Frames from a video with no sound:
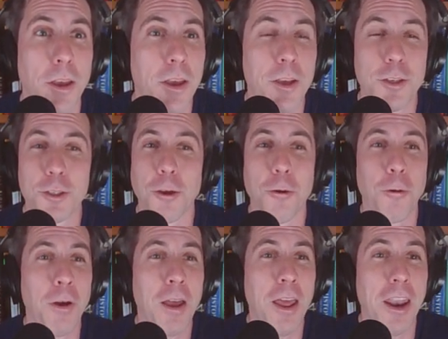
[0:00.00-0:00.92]
So
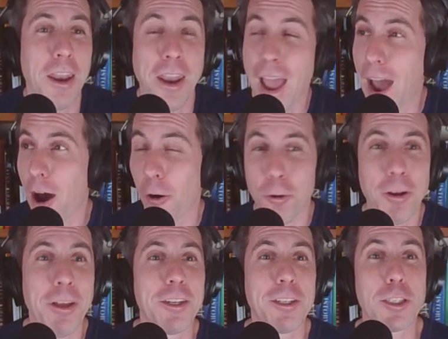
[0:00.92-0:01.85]
now,
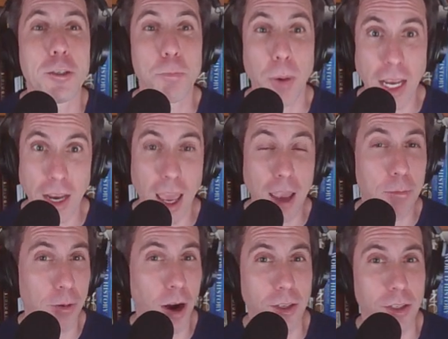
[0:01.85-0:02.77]
despite a
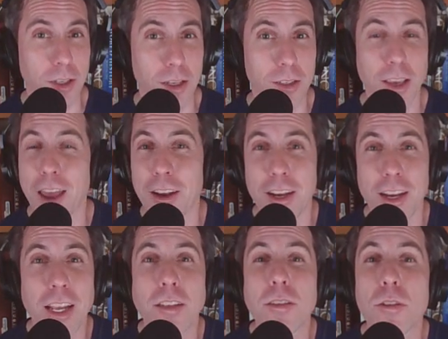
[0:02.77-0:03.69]
process and an
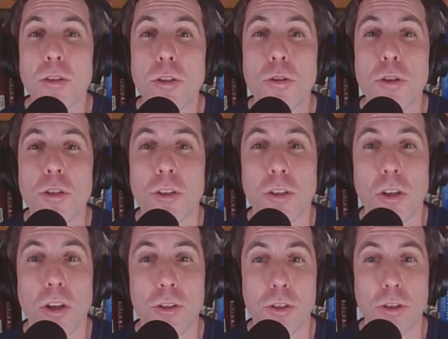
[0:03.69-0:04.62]
institutional
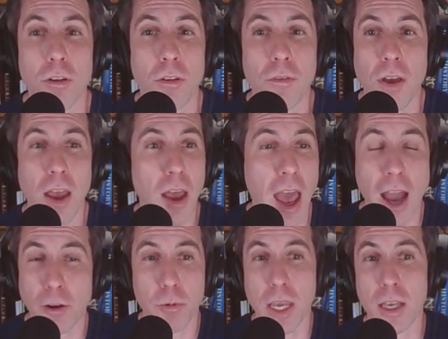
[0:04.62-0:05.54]
culture of
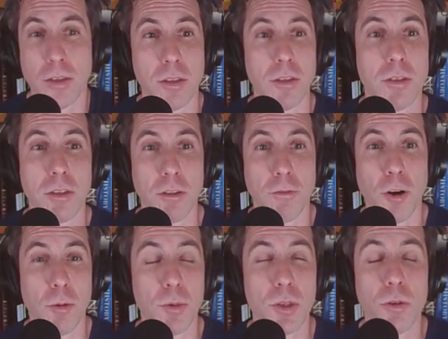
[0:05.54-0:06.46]
acquiescence to the
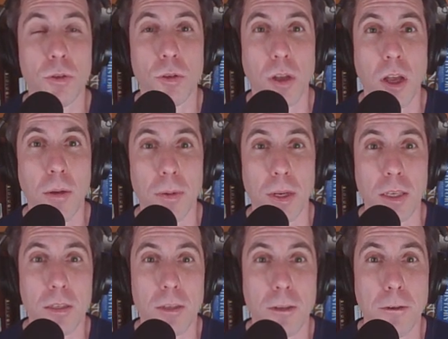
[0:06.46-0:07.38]
pharmaceutical
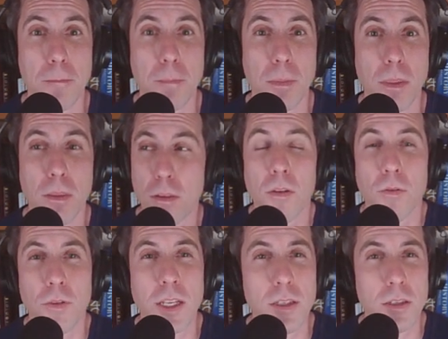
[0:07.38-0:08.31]
companies,
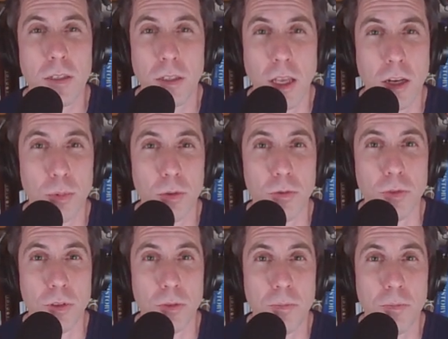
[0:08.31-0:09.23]
Frances delayed
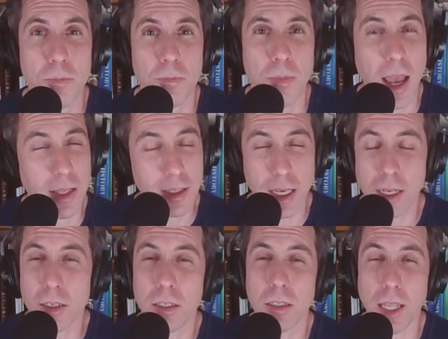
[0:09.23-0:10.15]
approval and sent
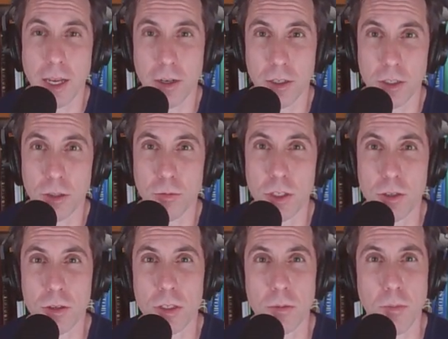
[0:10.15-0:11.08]
a letter to
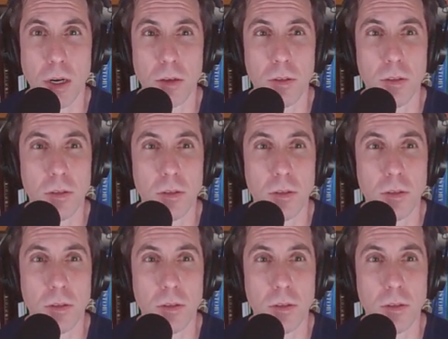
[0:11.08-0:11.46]
Richardson Merrill.